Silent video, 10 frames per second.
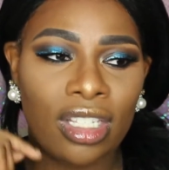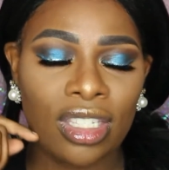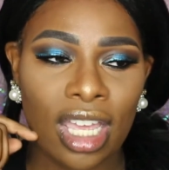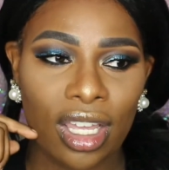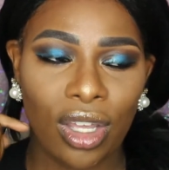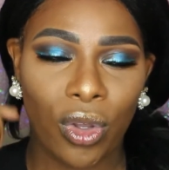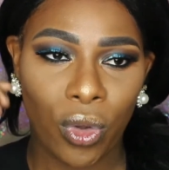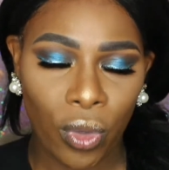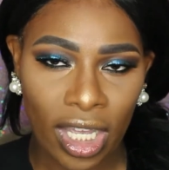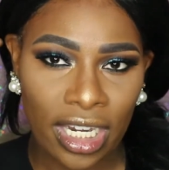
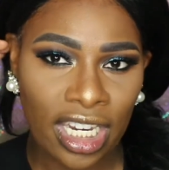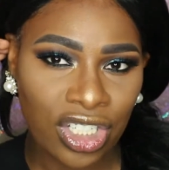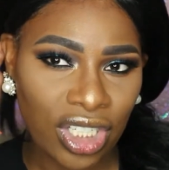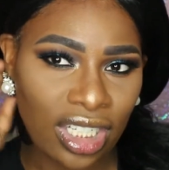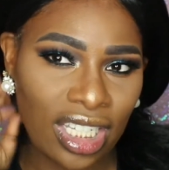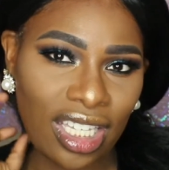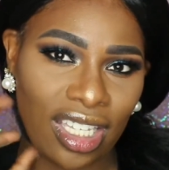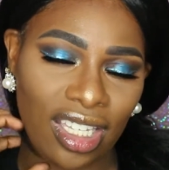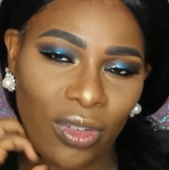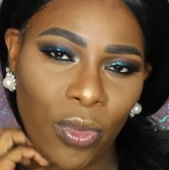So
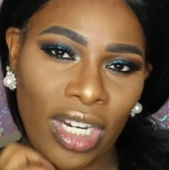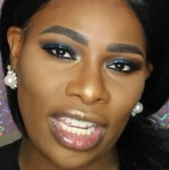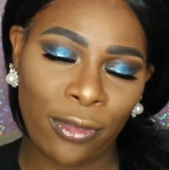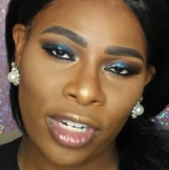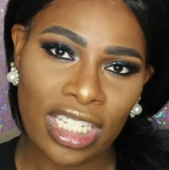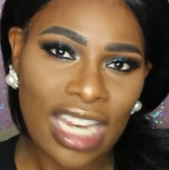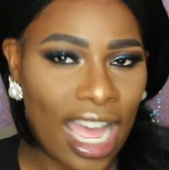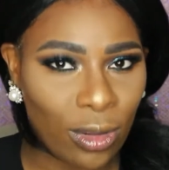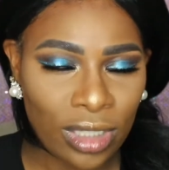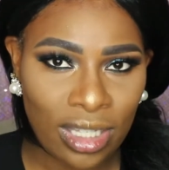initially, when they reached
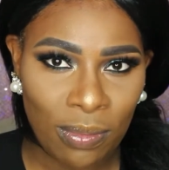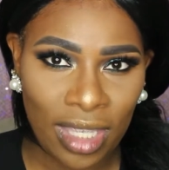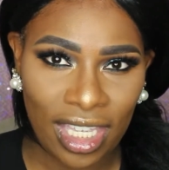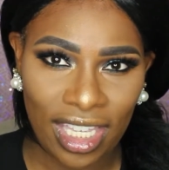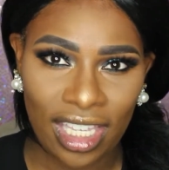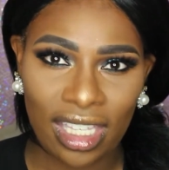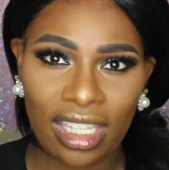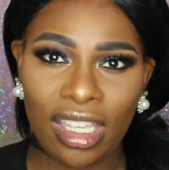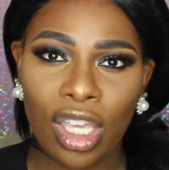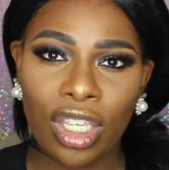out to
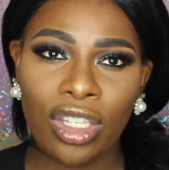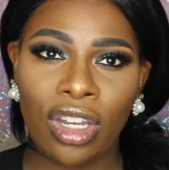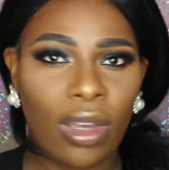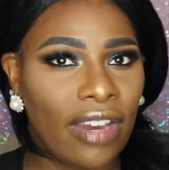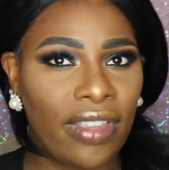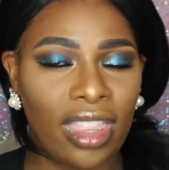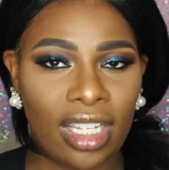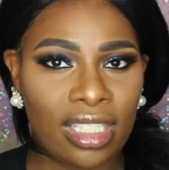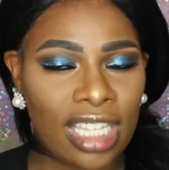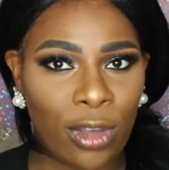me, you know,
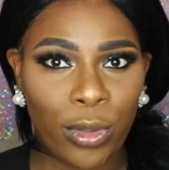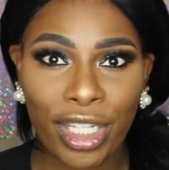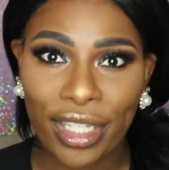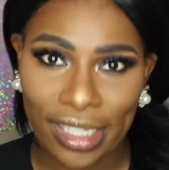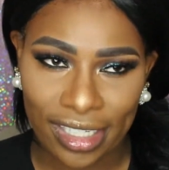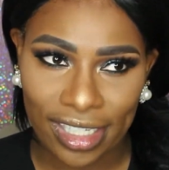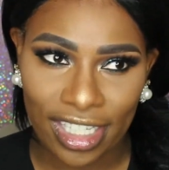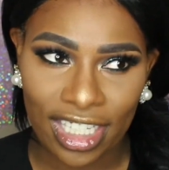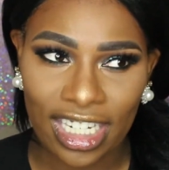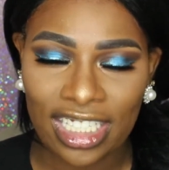everything sounded
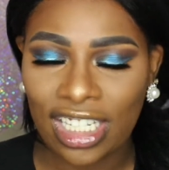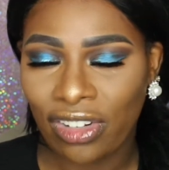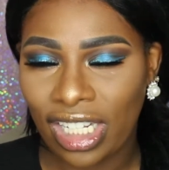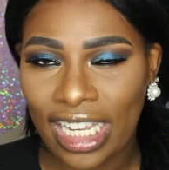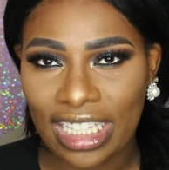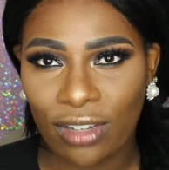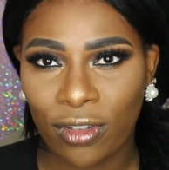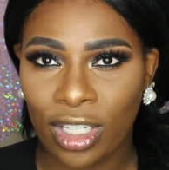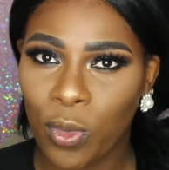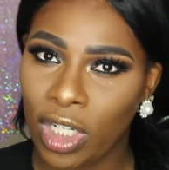good. They sounded like they really